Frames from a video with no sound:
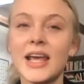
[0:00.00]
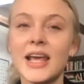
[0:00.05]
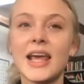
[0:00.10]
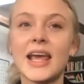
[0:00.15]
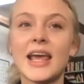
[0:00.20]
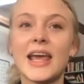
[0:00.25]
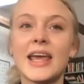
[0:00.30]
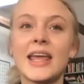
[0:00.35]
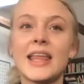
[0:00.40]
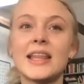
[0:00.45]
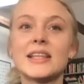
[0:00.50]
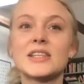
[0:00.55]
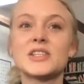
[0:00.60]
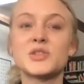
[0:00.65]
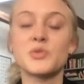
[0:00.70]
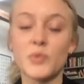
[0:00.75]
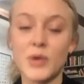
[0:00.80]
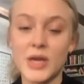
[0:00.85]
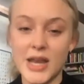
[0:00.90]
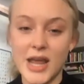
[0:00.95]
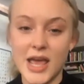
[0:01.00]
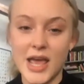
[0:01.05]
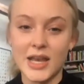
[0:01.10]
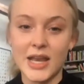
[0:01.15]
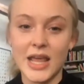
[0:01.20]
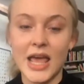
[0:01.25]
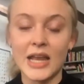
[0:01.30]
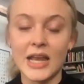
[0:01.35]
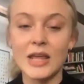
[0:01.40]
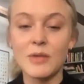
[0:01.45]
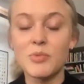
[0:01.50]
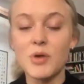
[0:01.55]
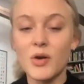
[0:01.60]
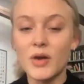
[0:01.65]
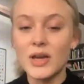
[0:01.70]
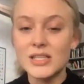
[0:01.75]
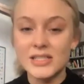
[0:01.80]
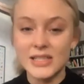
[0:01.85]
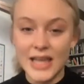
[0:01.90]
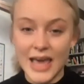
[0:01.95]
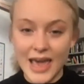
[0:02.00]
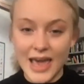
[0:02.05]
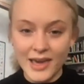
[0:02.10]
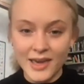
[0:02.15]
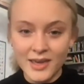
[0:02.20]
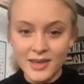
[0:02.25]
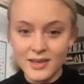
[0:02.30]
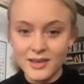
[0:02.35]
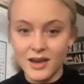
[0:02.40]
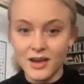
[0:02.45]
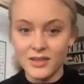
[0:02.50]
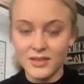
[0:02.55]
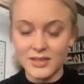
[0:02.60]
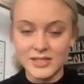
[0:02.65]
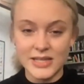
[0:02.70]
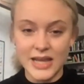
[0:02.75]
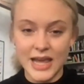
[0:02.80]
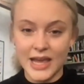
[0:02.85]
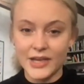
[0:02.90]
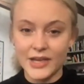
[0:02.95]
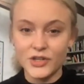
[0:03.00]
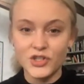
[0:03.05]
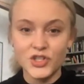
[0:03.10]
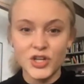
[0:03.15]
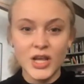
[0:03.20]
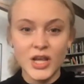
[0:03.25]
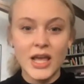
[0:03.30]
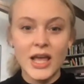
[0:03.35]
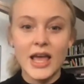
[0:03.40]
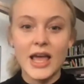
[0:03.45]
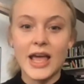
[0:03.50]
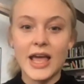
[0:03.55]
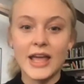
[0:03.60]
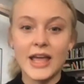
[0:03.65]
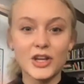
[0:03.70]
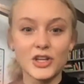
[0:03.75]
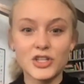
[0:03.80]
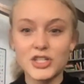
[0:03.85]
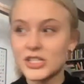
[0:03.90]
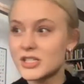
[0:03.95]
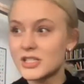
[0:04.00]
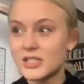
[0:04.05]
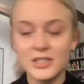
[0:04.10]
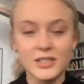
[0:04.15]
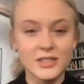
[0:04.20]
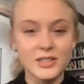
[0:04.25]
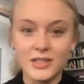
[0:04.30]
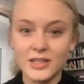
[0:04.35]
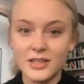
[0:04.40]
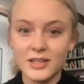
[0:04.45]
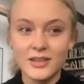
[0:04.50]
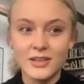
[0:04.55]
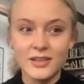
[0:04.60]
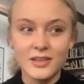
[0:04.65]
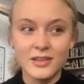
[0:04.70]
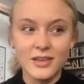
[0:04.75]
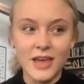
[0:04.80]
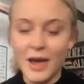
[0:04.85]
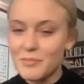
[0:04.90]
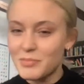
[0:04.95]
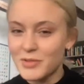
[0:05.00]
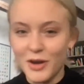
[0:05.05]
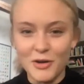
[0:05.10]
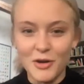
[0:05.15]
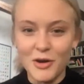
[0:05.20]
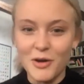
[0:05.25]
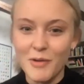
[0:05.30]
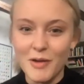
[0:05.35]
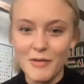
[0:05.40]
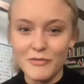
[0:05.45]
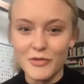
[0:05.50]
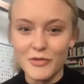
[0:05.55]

in Sweden and he broke his leg on stage and he just kept on going for the